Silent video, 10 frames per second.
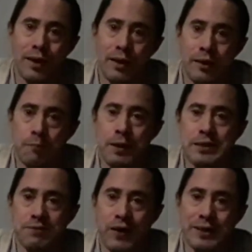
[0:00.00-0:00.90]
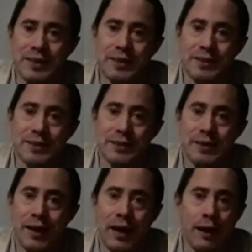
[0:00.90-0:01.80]
The basic fact is,
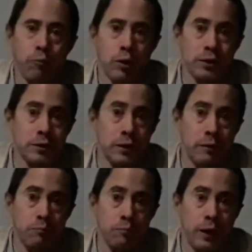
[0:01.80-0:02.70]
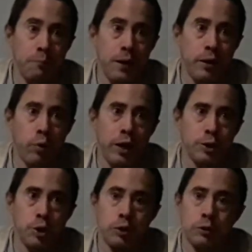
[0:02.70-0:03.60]
I was, in many ways,
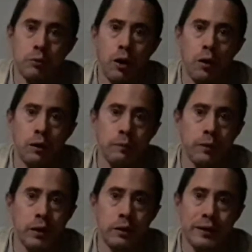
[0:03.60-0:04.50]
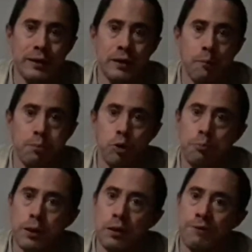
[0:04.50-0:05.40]
you could call it a blue
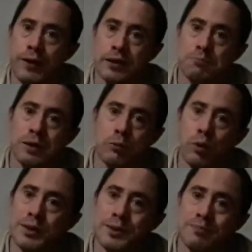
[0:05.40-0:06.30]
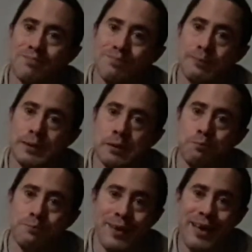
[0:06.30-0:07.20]
pill effect, but it wasn't. But
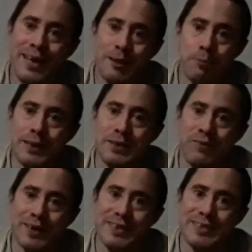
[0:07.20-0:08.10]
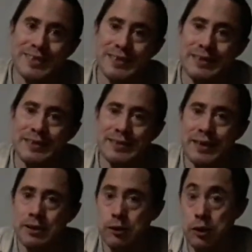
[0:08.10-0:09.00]
the basic fact is
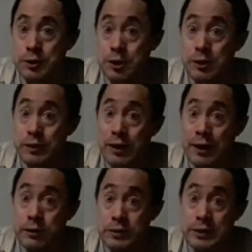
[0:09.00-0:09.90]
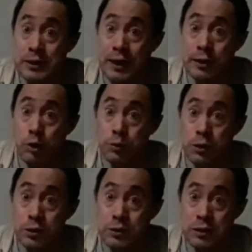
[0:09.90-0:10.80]
that logically, I know
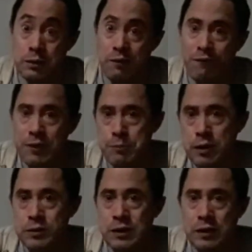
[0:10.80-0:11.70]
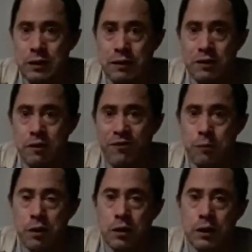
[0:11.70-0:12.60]
there's the
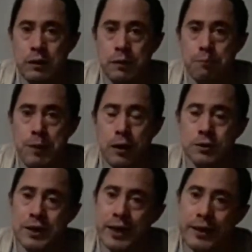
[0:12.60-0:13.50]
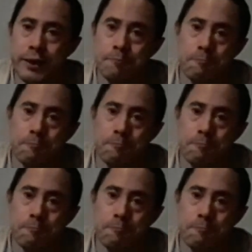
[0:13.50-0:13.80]
female and male psyche.